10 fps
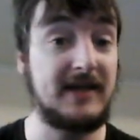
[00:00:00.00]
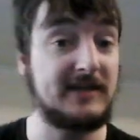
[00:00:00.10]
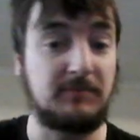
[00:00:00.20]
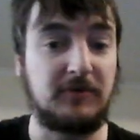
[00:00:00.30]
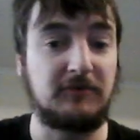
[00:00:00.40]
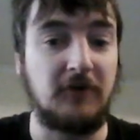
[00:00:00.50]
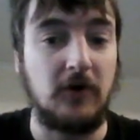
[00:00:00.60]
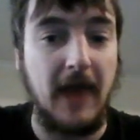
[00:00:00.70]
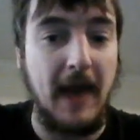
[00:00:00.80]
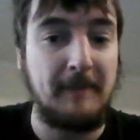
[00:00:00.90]
is above
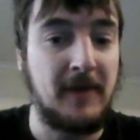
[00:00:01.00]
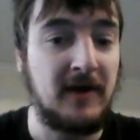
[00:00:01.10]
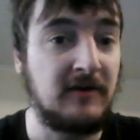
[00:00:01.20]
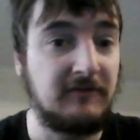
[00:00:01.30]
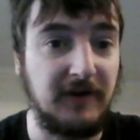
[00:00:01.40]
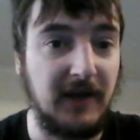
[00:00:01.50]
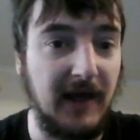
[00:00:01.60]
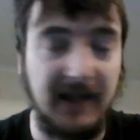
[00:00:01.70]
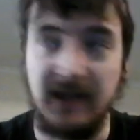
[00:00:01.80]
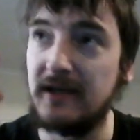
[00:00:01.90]
all them for
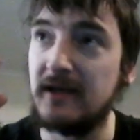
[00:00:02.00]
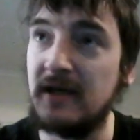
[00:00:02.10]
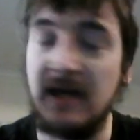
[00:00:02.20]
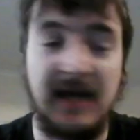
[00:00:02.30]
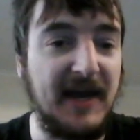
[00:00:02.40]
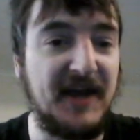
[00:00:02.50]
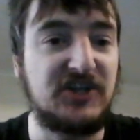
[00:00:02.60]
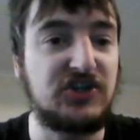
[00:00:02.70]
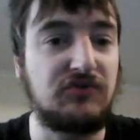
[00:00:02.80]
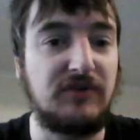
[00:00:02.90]
like
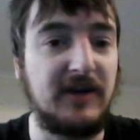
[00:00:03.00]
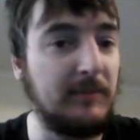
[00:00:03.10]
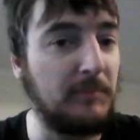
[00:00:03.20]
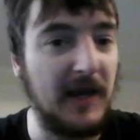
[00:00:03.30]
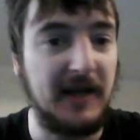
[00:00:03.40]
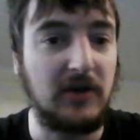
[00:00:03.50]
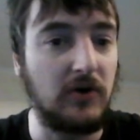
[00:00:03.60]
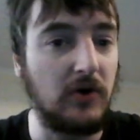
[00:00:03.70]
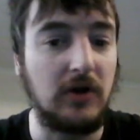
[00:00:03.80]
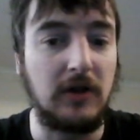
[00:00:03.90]
history,
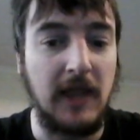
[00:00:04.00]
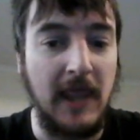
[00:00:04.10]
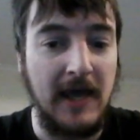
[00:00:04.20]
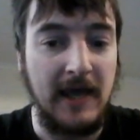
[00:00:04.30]
pinnacle,